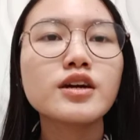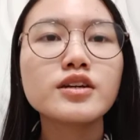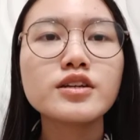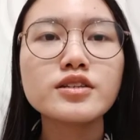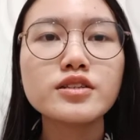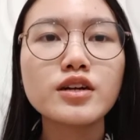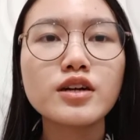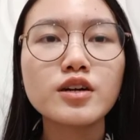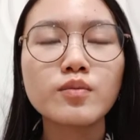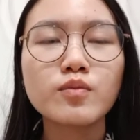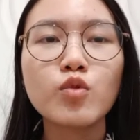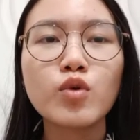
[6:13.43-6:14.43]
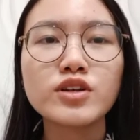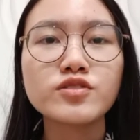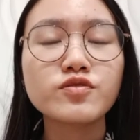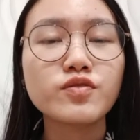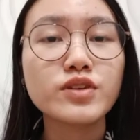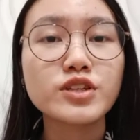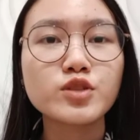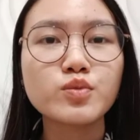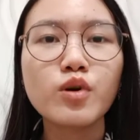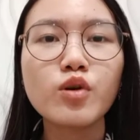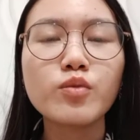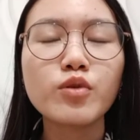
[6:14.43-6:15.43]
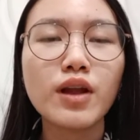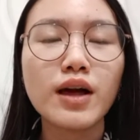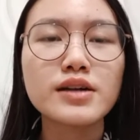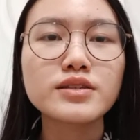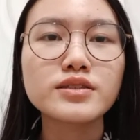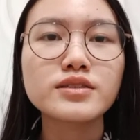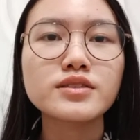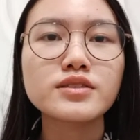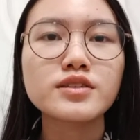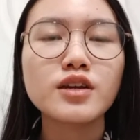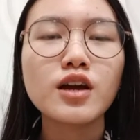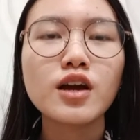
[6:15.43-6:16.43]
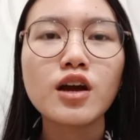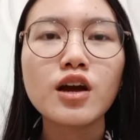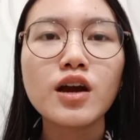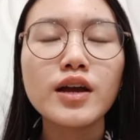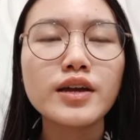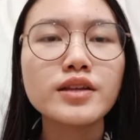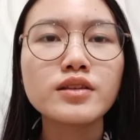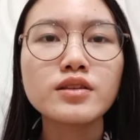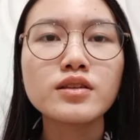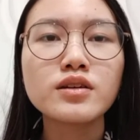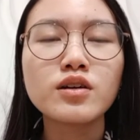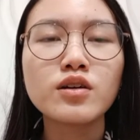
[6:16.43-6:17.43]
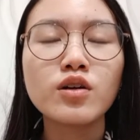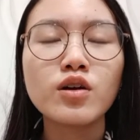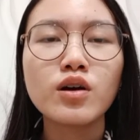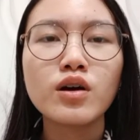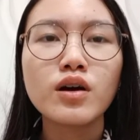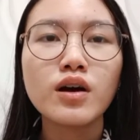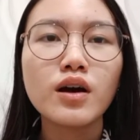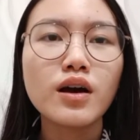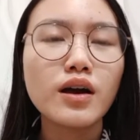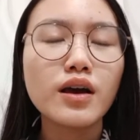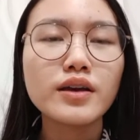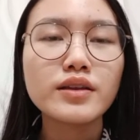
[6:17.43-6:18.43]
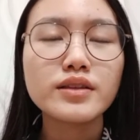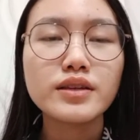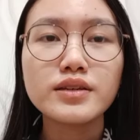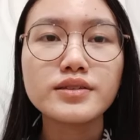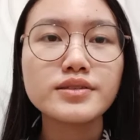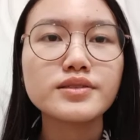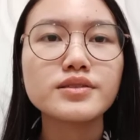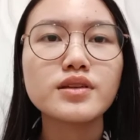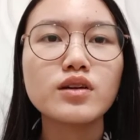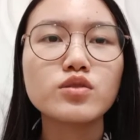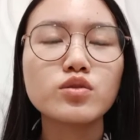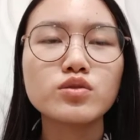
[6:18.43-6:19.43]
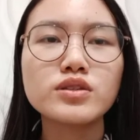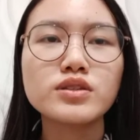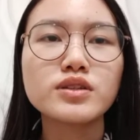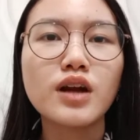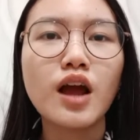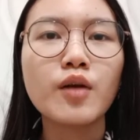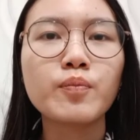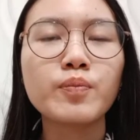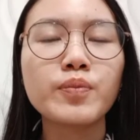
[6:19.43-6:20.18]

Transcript: The term was first popularized in the 80s to describe